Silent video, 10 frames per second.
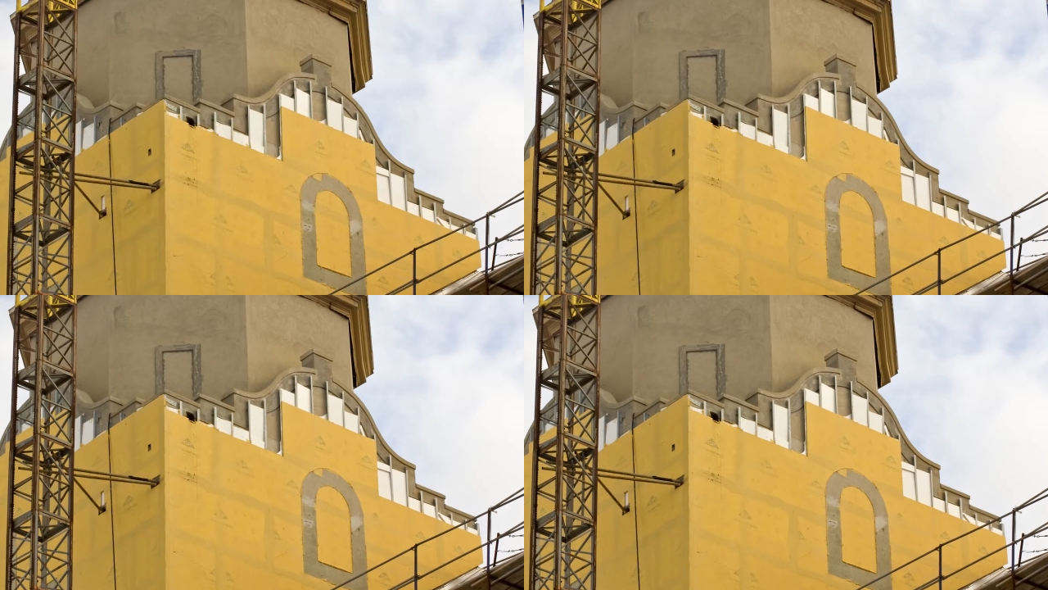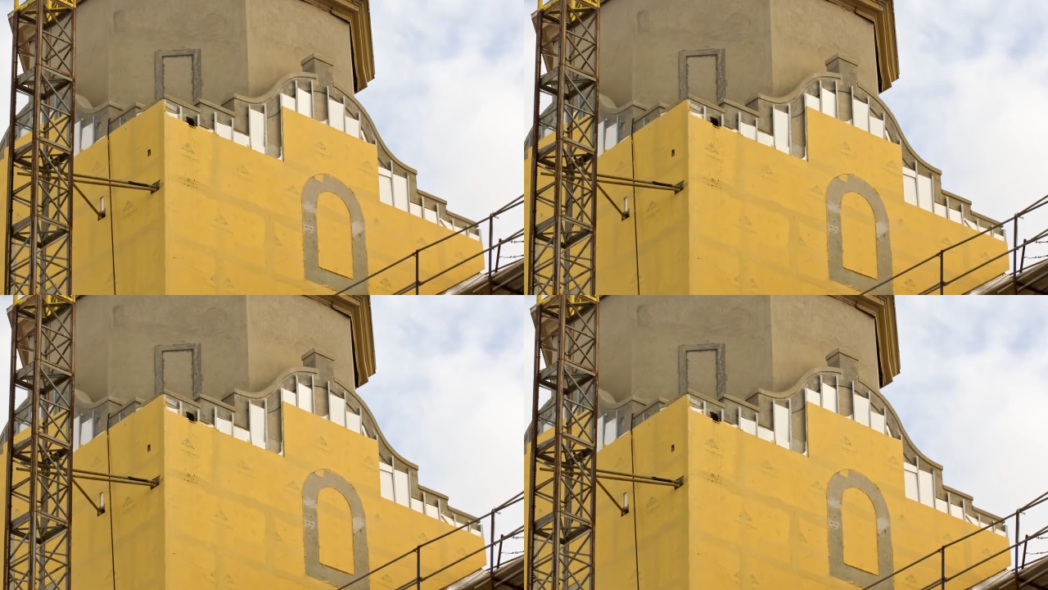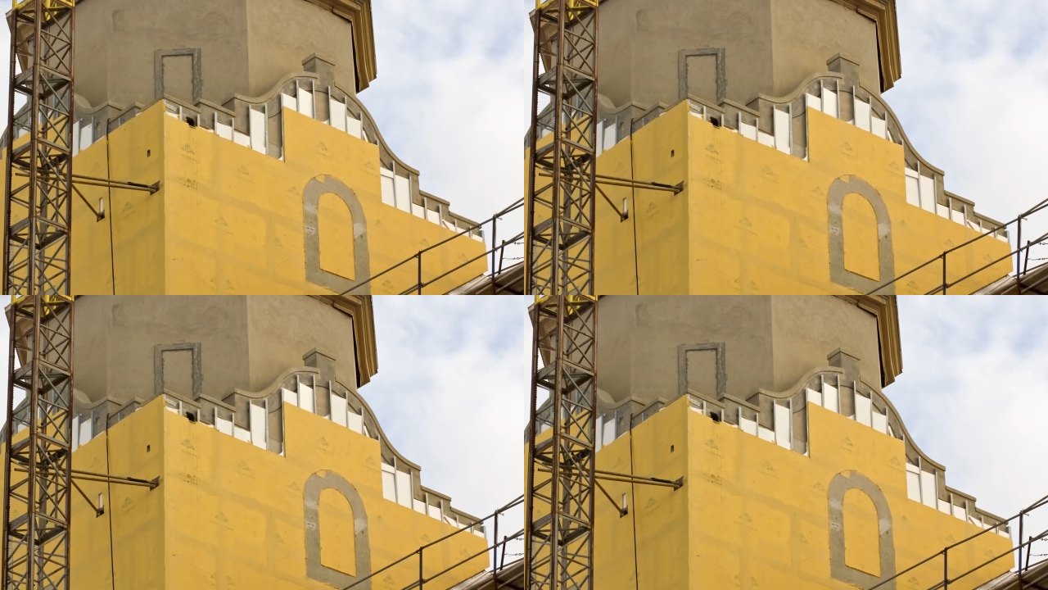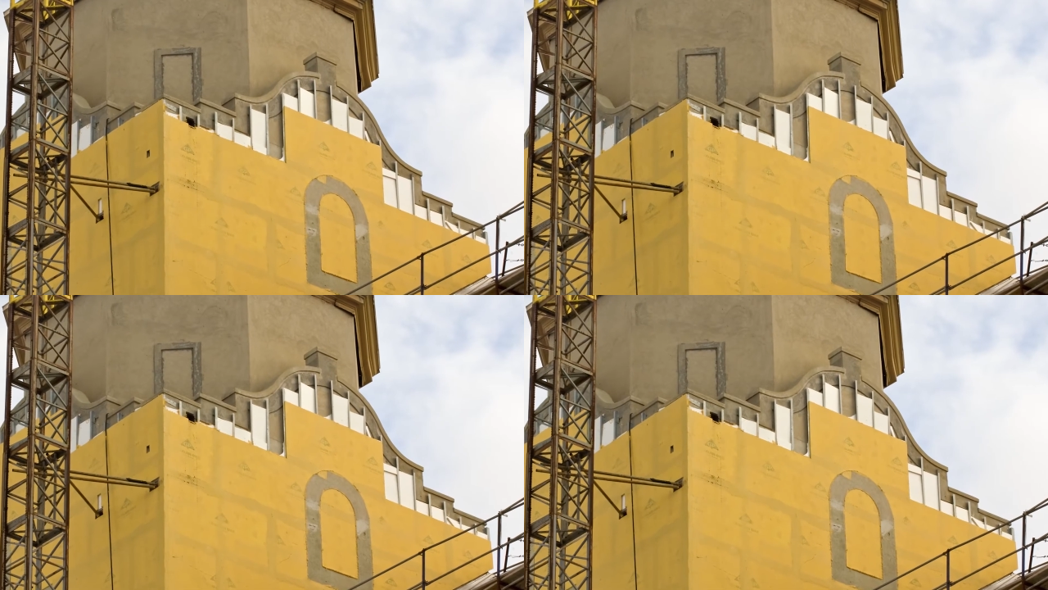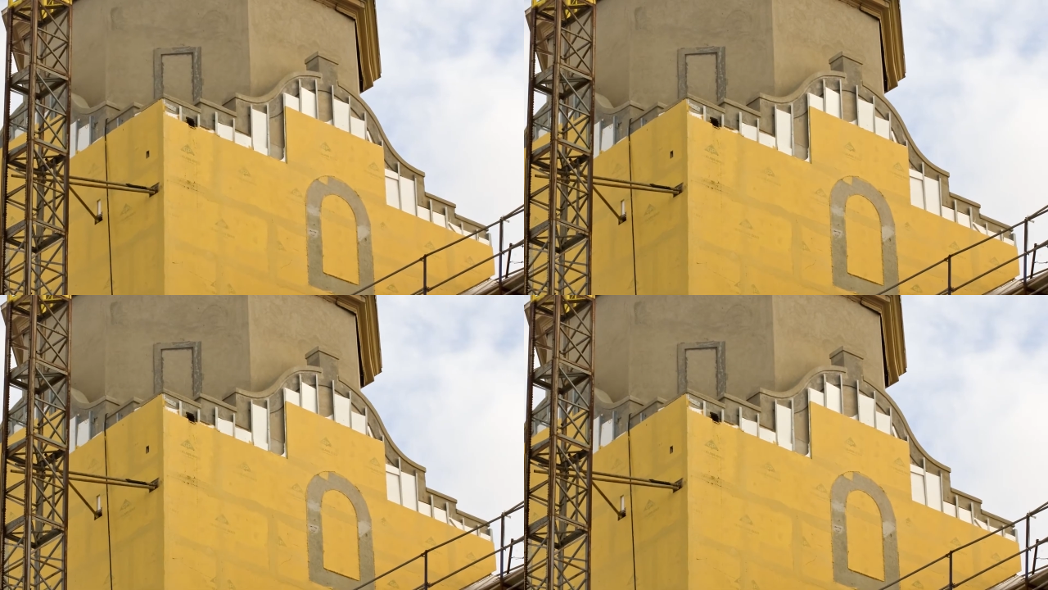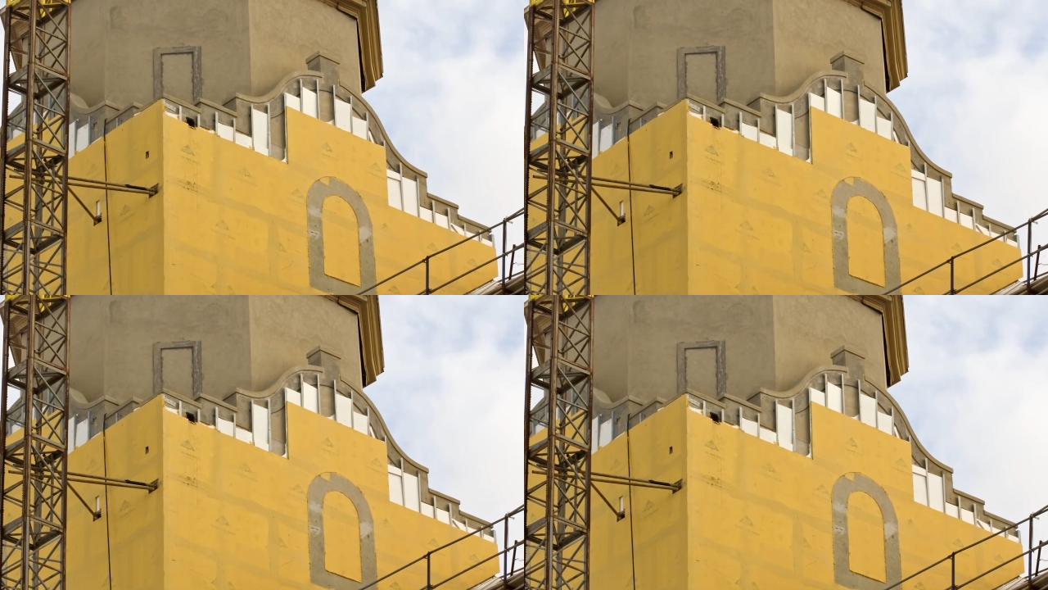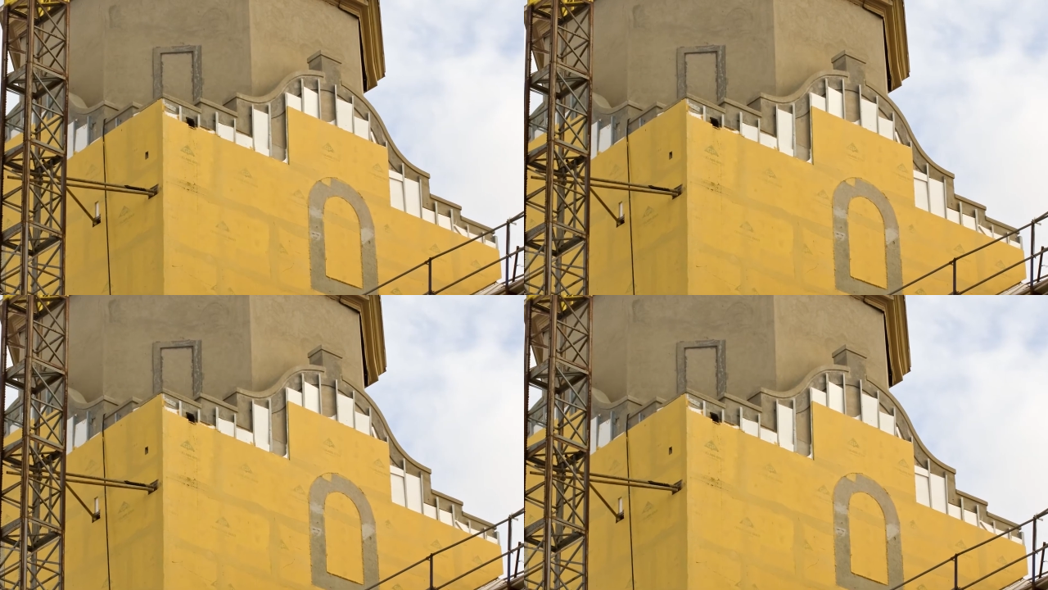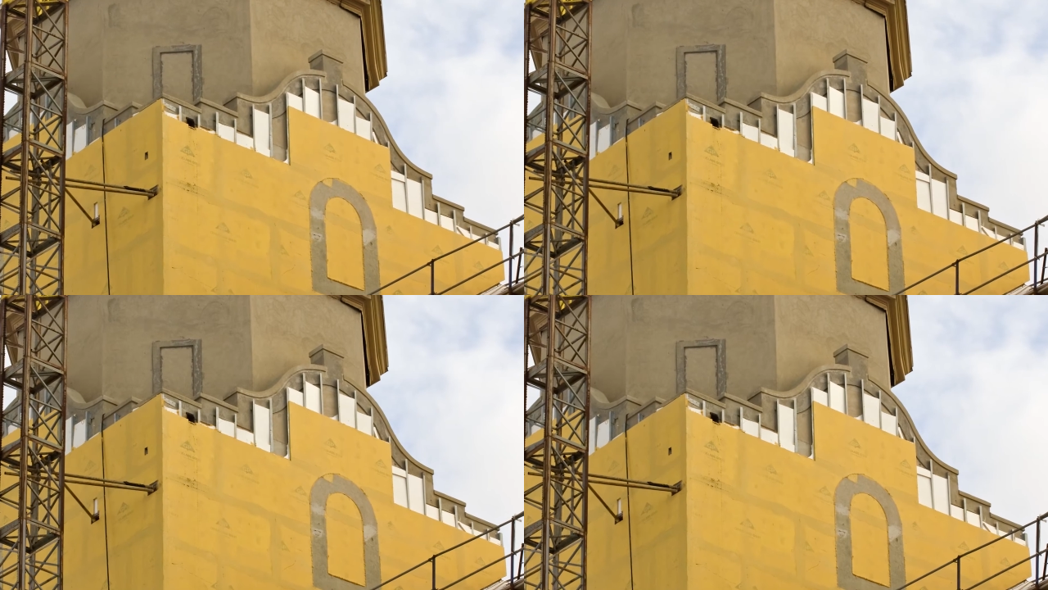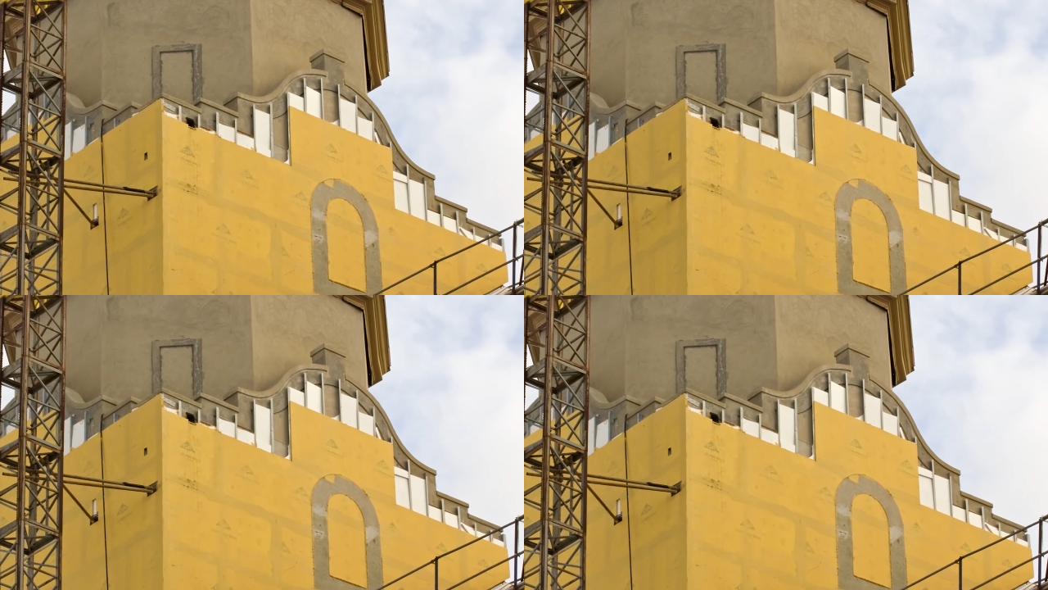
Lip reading: Nobody's mouth can be seen.